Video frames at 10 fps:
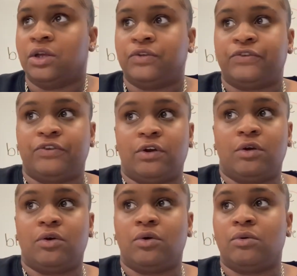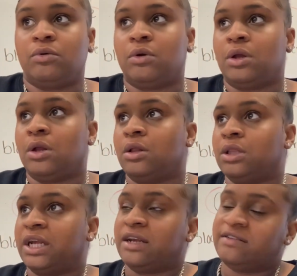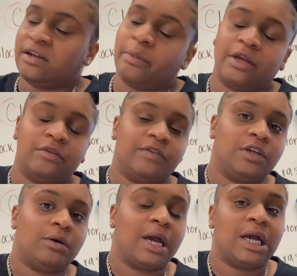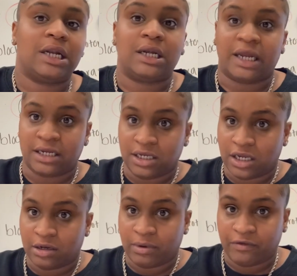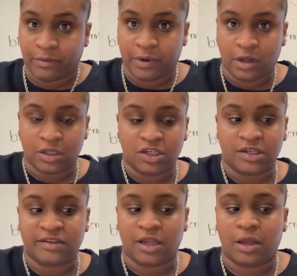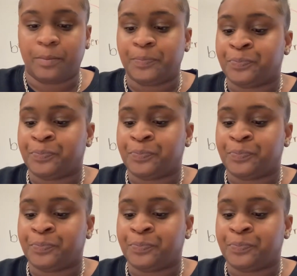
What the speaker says: So like I said in my other video, I got a 98 on my pharmacology exam.